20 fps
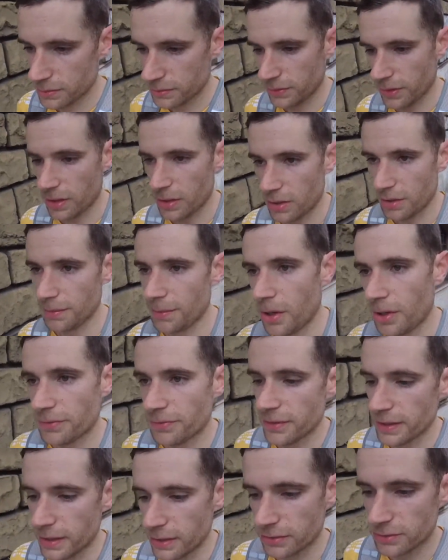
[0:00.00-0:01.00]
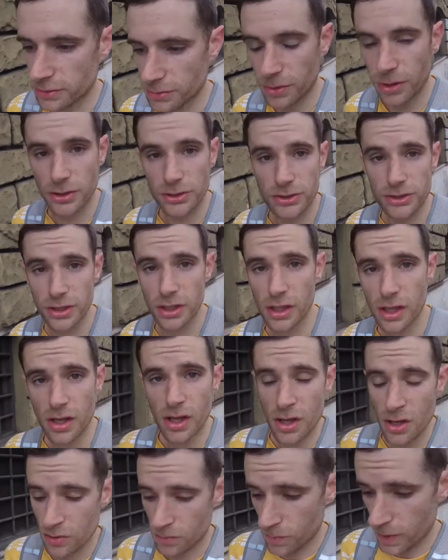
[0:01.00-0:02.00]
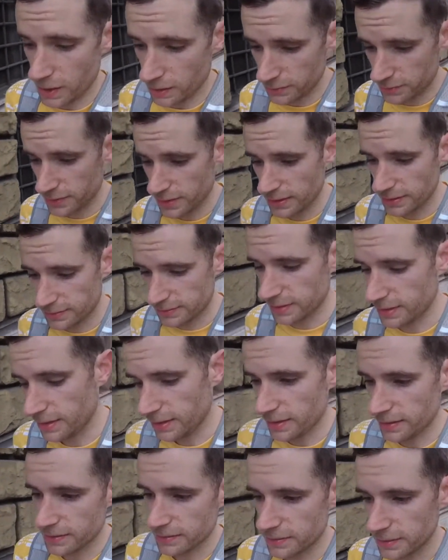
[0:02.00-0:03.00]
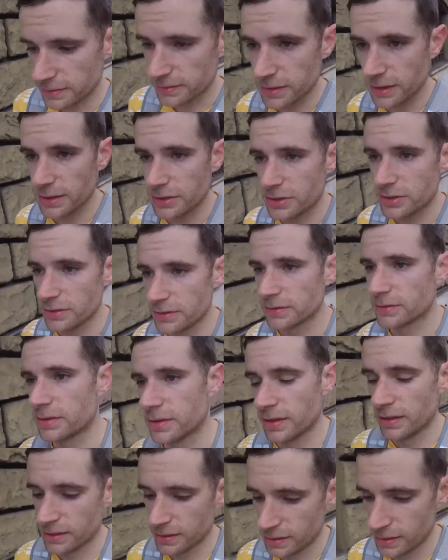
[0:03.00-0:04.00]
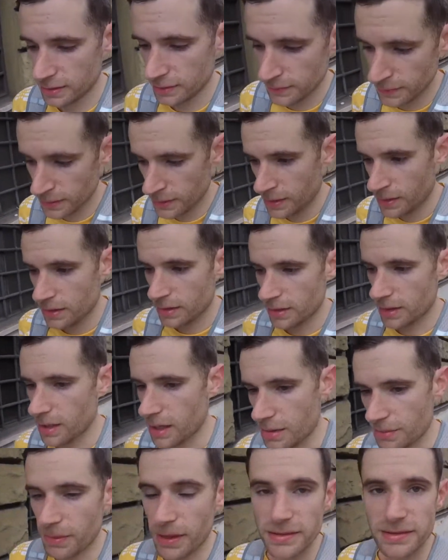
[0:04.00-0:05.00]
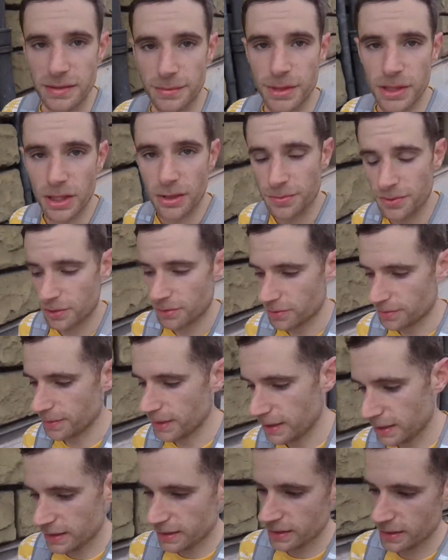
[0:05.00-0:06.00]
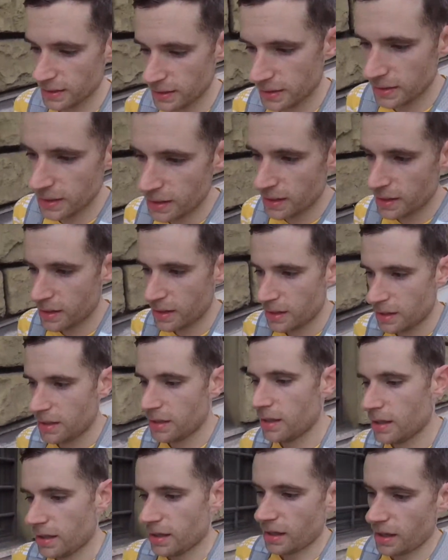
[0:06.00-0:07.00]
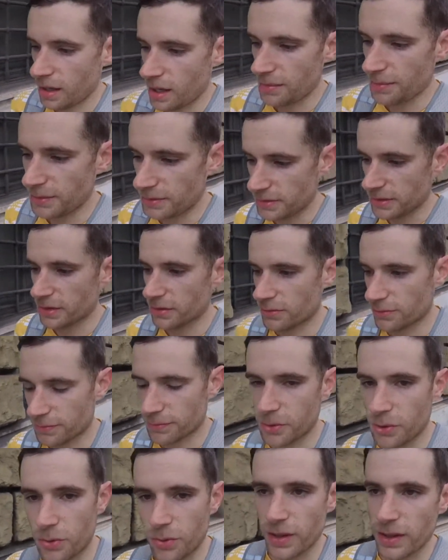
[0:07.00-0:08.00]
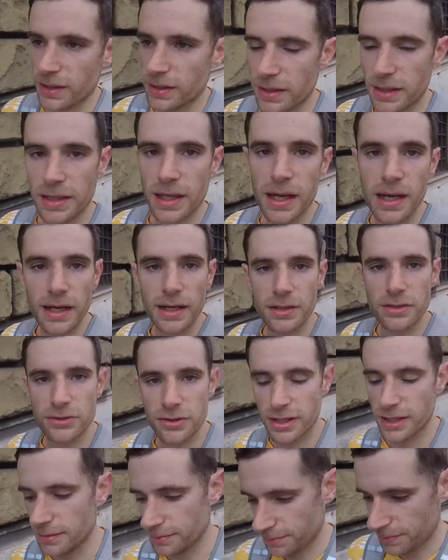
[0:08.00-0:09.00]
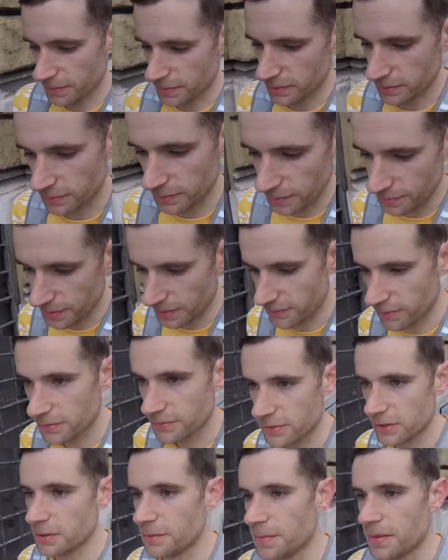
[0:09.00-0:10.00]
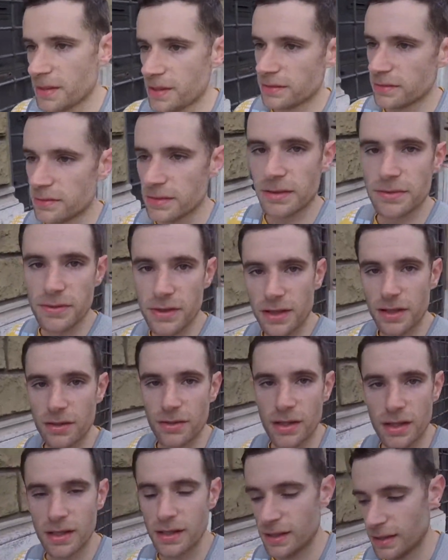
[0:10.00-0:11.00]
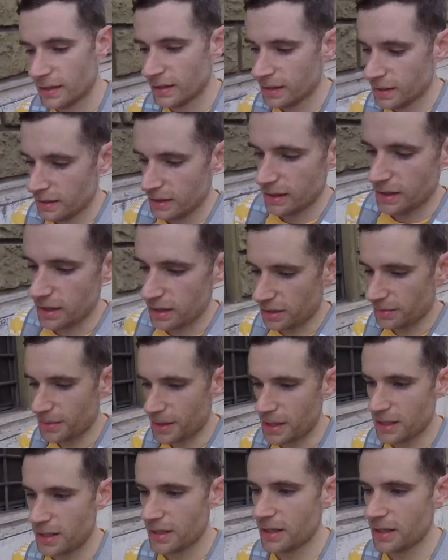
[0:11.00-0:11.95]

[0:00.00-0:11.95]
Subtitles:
So I'm off now to watch Wales against Italy in the Six Nations. Might take my GoPro with me. Need to go and quickly hydrate because I might be having a few beers this afternoon. And